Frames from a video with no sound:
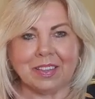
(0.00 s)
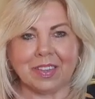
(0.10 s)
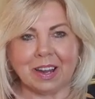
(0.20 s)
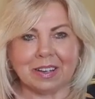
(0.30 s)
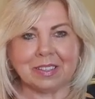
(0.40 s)

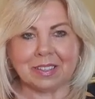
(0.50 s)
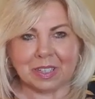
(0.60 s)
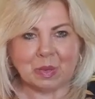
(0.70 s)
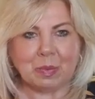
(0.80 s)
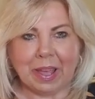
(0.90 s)
that are
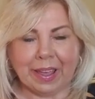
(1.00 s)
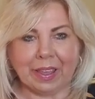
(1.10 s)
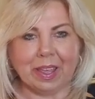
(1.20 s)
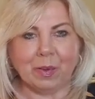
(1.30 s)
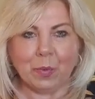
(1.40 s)
sitting back,
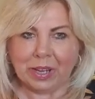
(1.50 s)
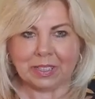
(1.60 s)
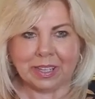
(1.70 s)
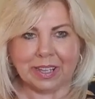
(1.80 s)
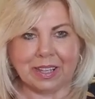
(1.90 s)

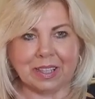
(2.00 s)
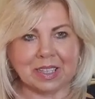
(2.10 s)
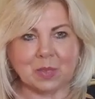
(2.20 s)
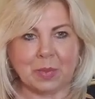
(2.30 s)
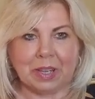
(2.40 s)
waiting in this
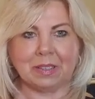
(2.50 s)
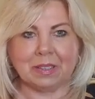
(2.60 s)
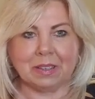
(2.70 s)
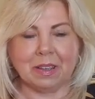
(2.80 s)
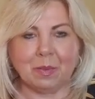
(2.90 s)

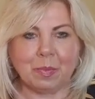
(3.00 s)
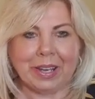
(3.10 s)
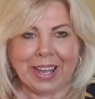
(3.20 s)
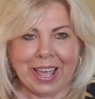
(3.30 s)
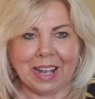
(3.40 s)
space, being
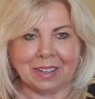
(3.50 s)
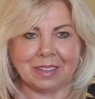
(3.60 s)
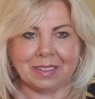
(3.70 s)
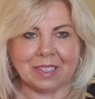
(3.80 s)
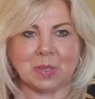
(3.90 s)
held
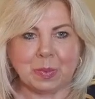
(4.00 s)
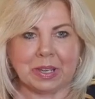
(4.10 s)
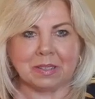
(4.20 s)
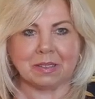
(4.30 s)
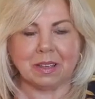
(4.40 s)
in this
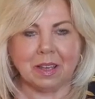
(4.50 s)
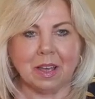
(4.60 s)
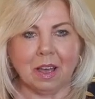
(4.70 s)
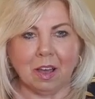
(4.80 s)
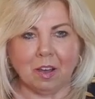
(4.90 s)
space
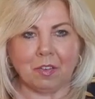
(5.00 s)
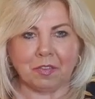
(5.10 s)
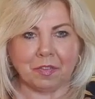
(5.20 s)
of